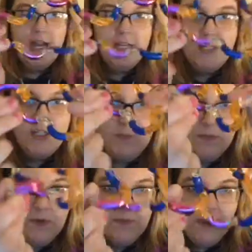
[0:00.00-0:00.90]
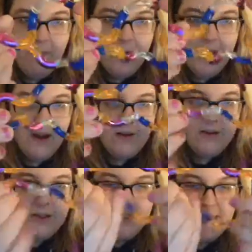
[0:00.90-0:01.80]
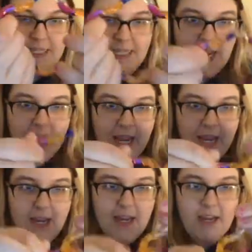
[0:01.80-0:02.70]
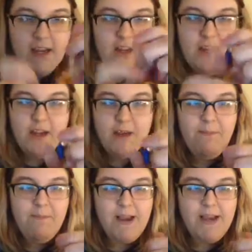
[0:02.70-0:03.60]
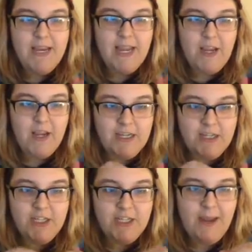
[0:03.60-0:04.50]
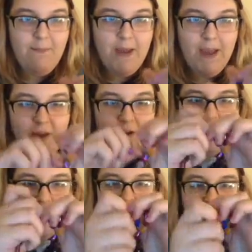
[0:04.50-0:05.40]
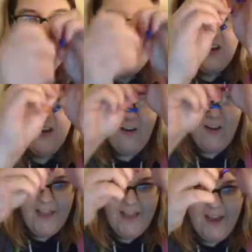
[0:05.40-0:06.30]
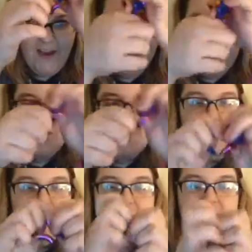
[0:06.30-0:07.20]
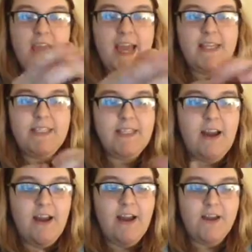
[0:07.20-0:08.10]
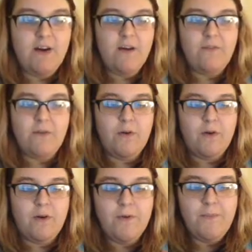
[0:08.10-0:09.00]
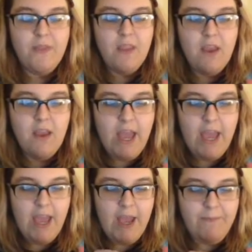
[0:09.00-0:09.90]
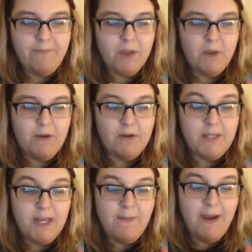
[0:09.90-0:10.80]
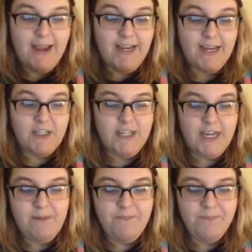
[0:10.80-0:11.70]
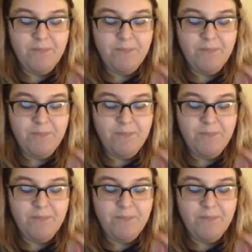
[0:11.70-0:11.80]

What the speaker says: And you just move it about, twist it, you can bend it, you can shape it, you can coil it up. This I got for when I was learning about ADHD,